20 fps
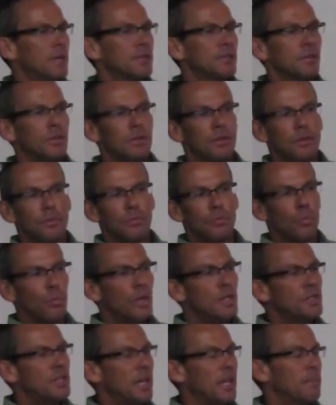muscle,
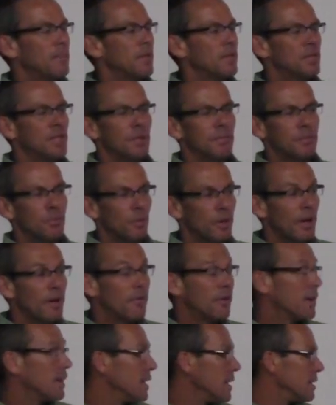win championships,
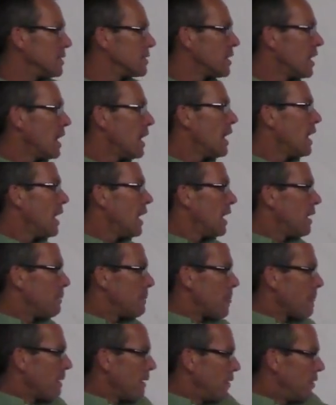whatever it is.
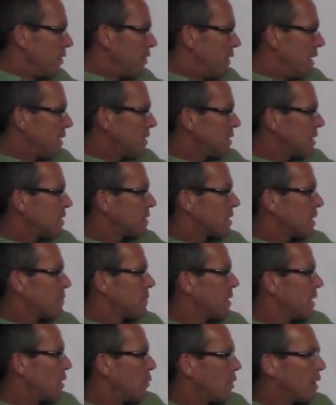This is
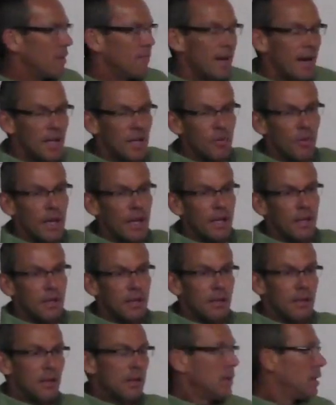something that we evaluate.
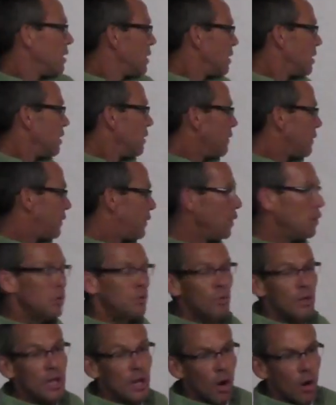
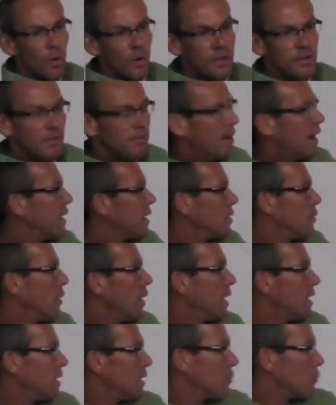Food we always
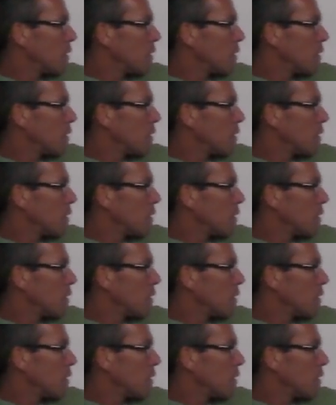evaluate,